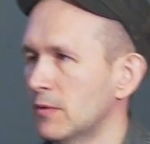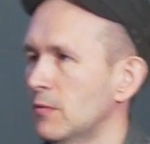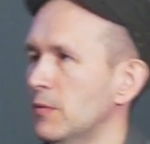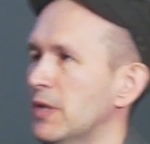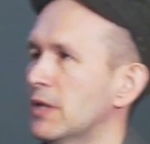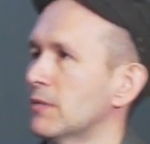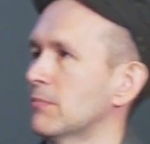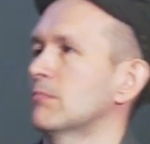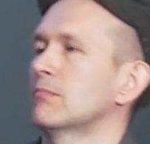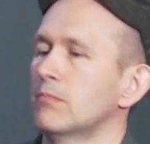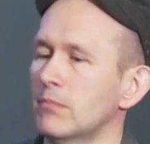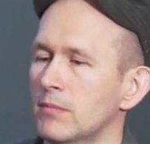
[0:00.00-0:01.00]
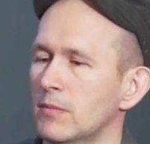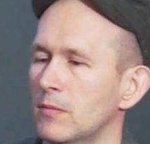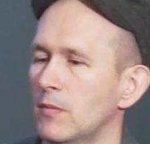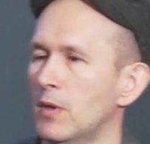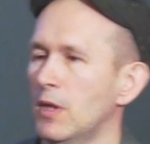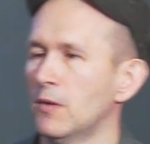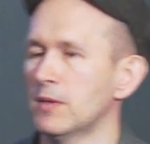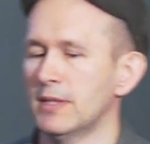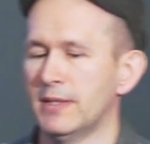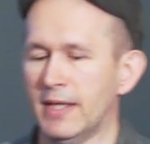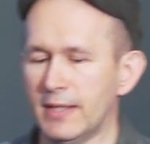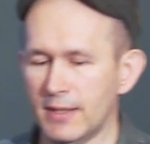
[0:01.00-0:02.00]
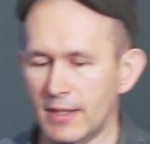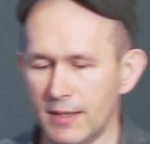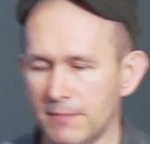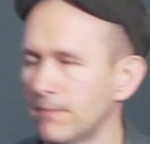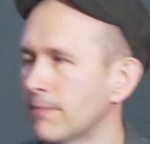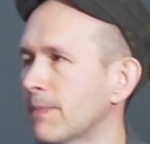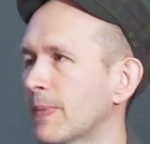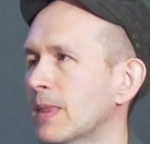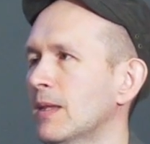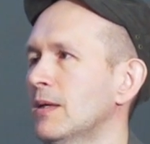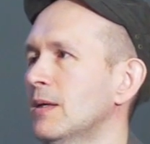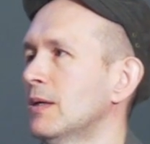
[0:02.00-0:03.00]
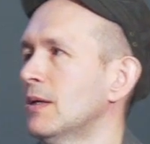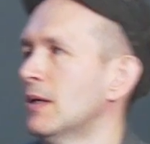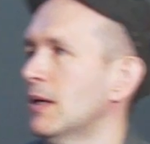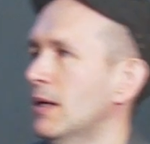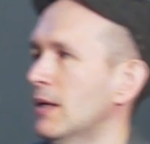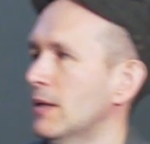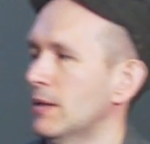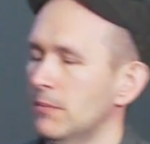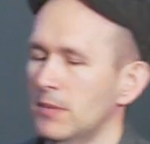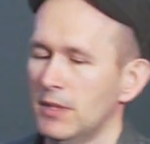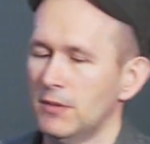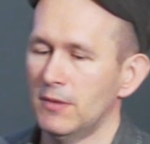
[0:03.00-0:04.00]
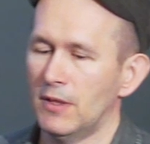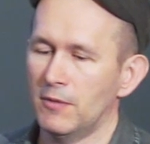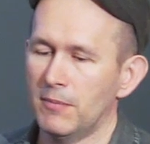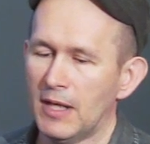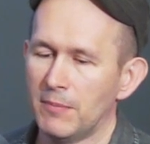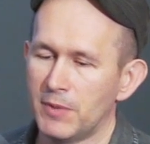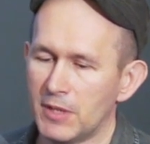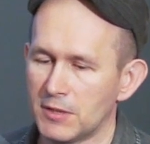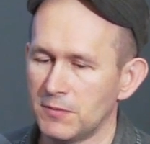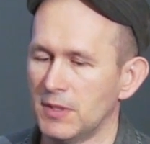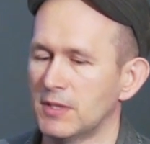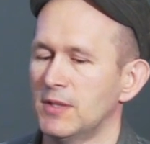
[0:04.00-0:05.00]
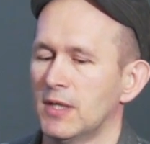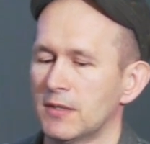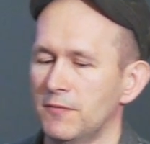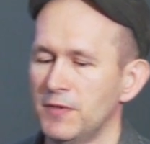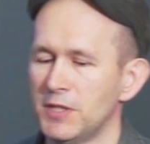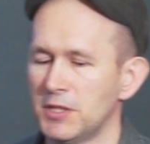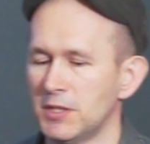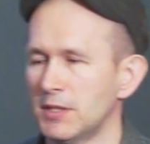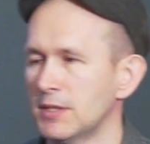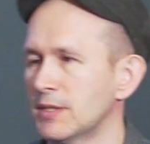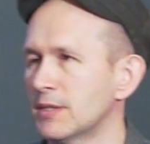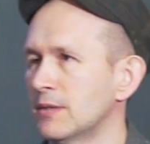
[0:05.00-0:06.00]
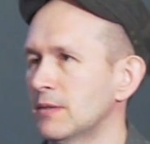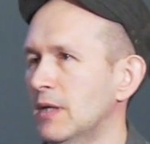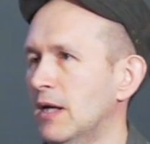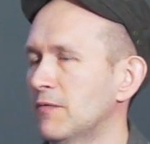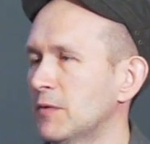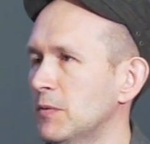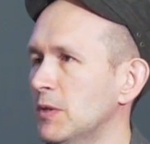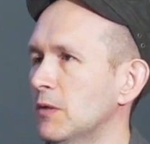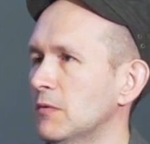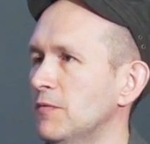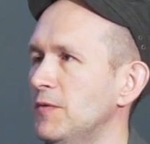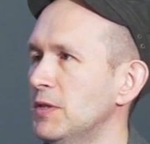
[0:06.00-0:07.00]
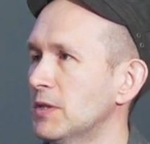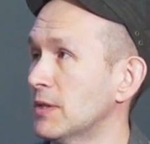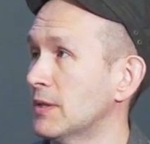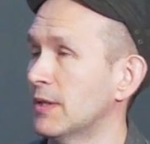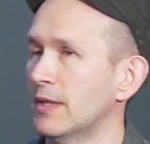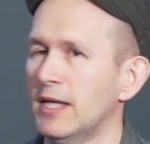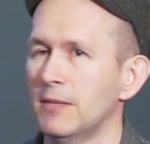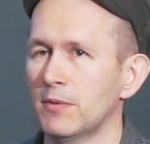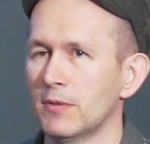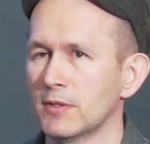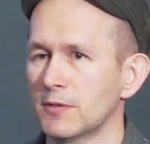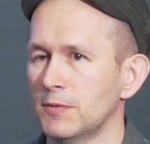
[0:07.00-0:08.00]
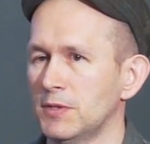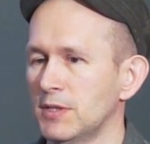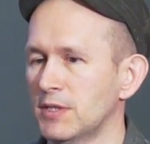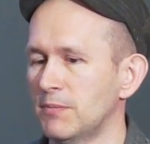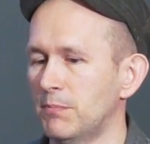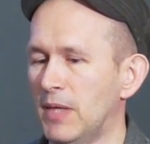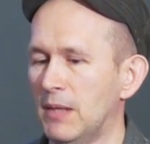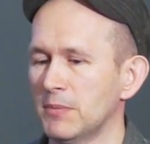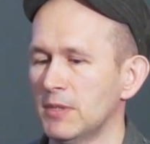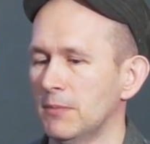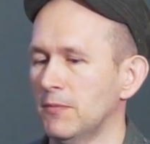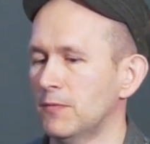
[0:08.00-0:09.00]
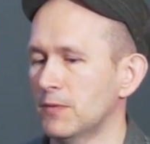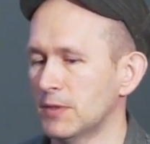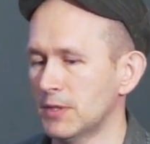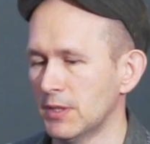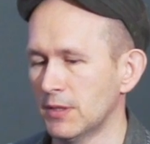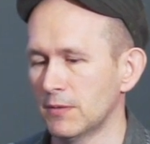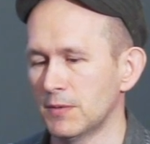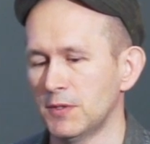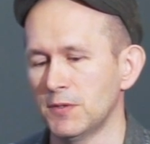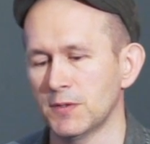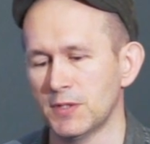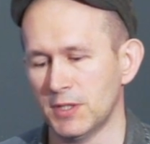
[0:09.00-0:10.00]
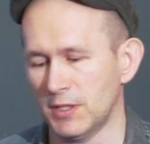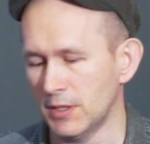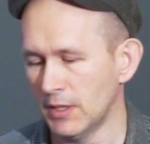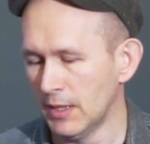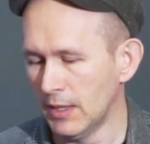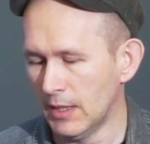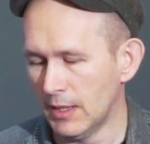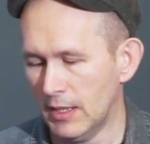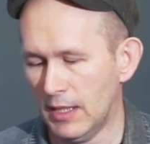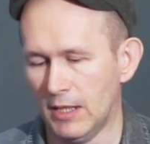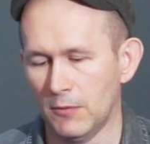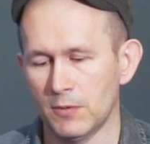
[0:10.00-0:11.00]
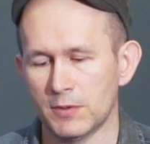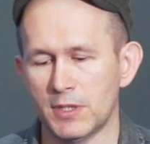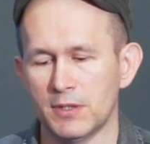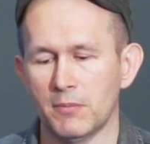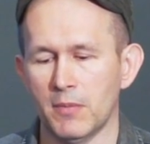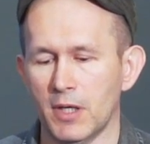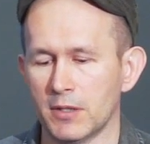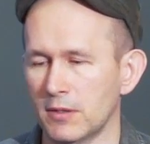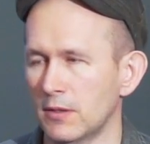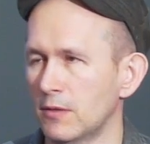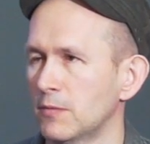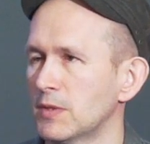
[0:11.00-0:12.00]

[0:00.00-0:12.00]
We load the data into our mappers. We extract the features. After we know the features and the labels, we just pump them through a single reducer. We learn the model.